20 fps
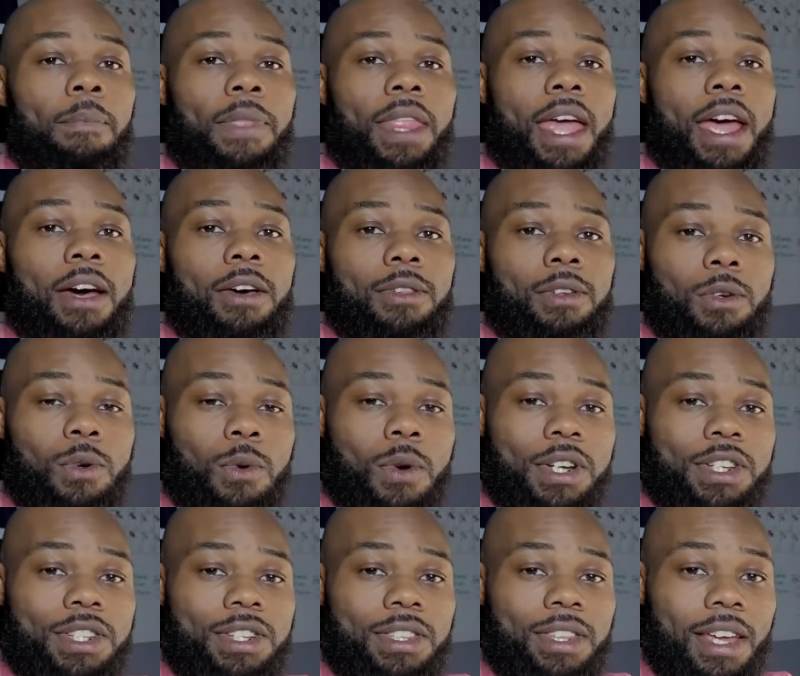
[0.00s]
Now, the
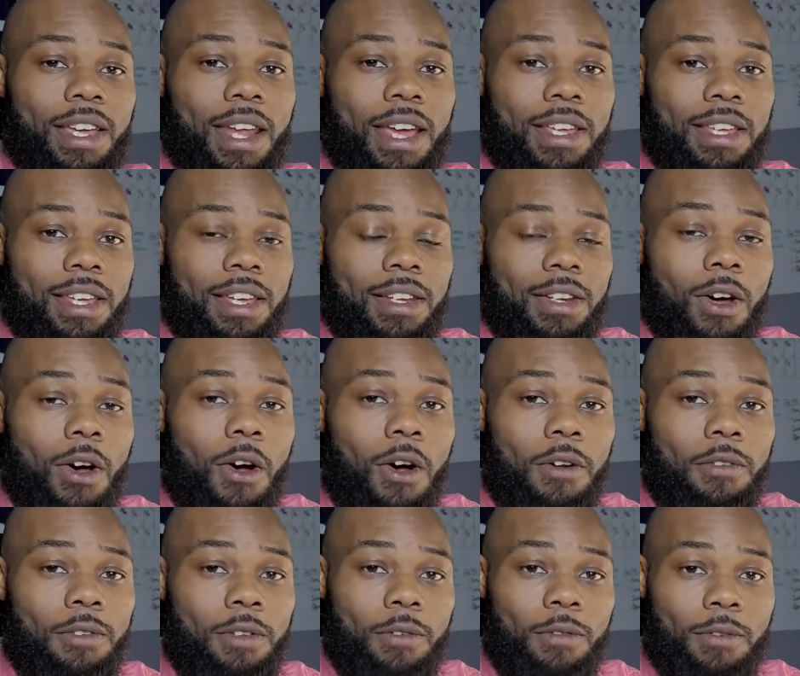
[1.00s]
question that I get
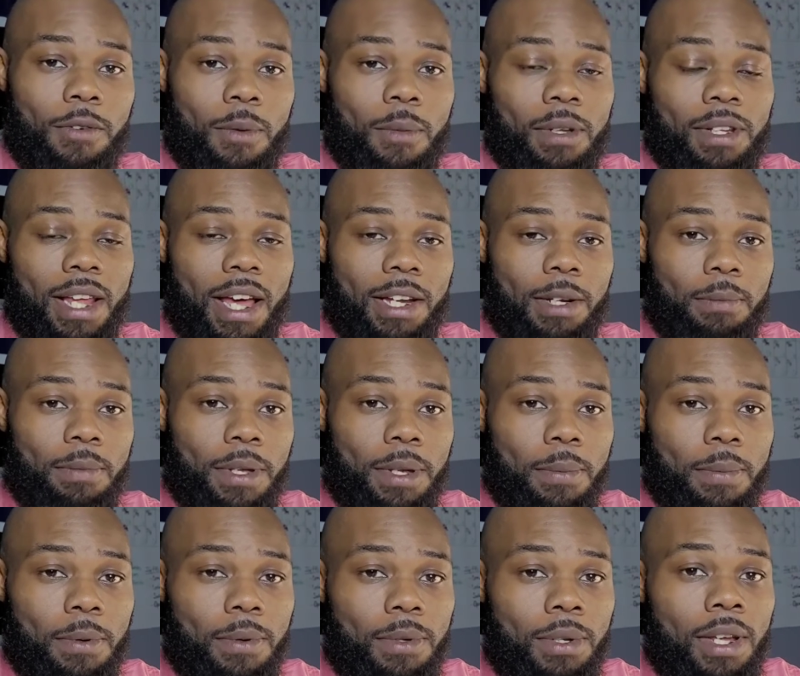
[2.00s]
often from a lot of
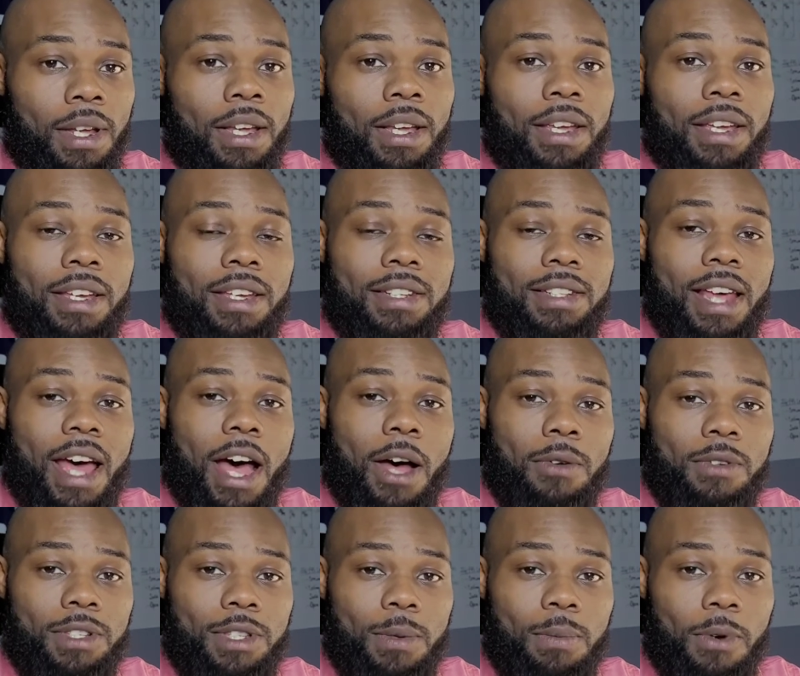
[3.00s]
people is,
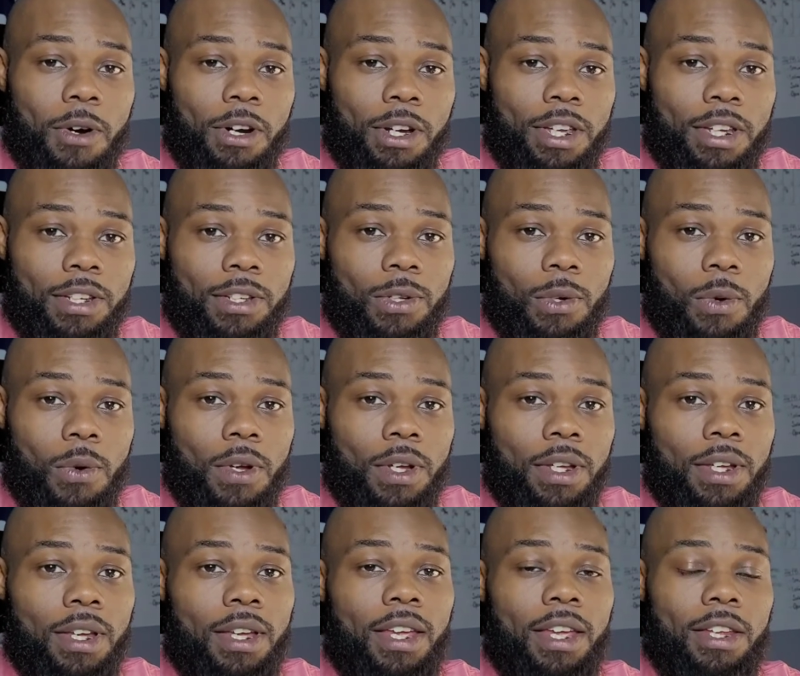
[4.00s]
how's the market
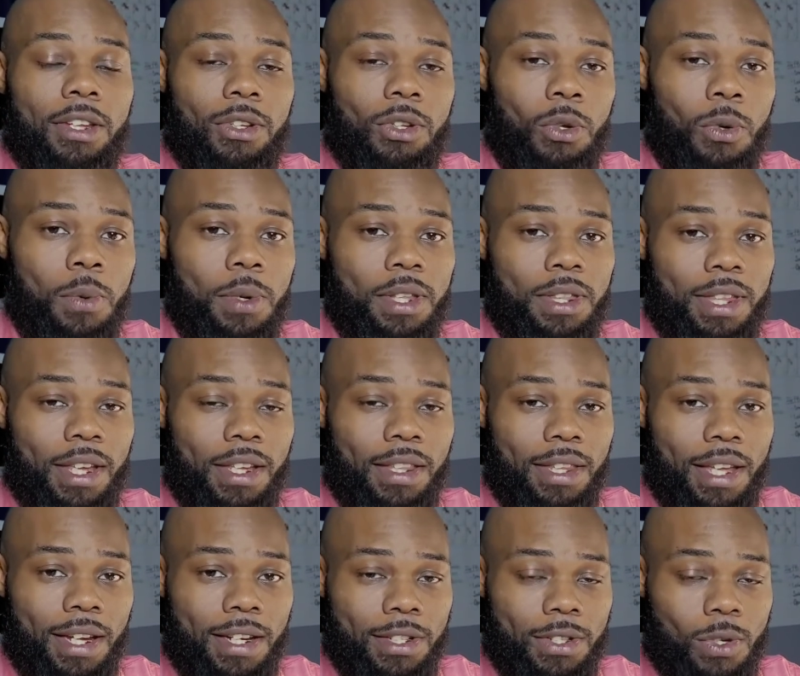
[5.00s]
doing and do we
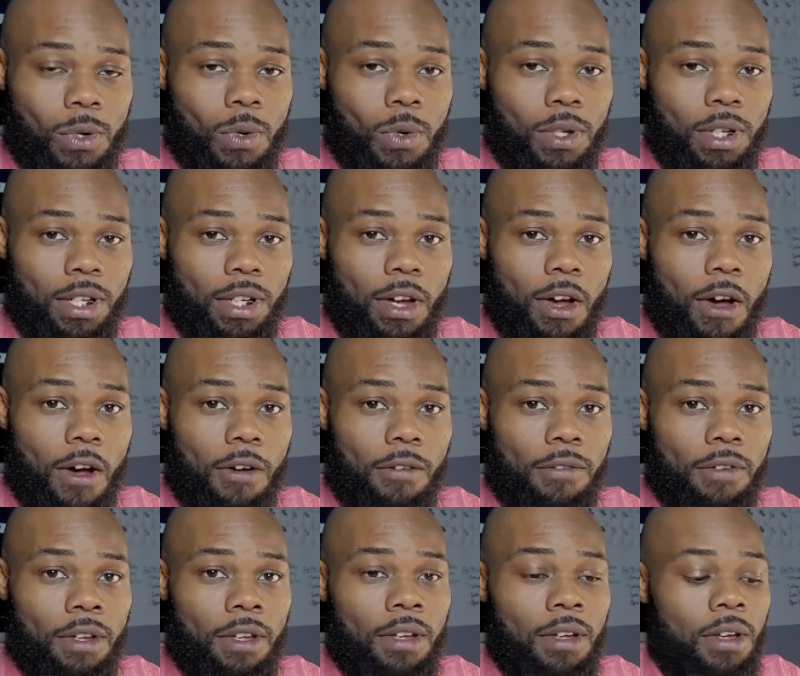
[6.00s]
think that it's cooling
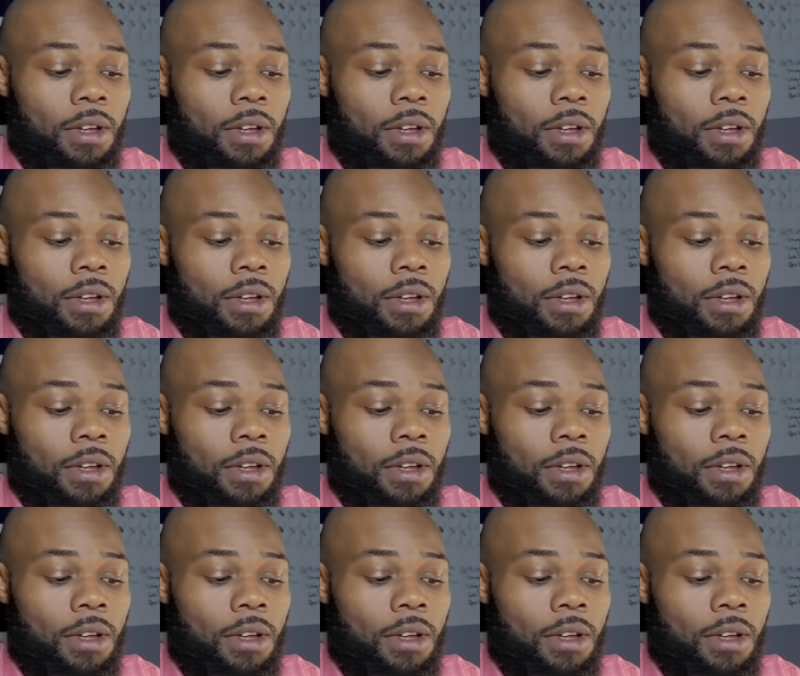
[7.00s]
off?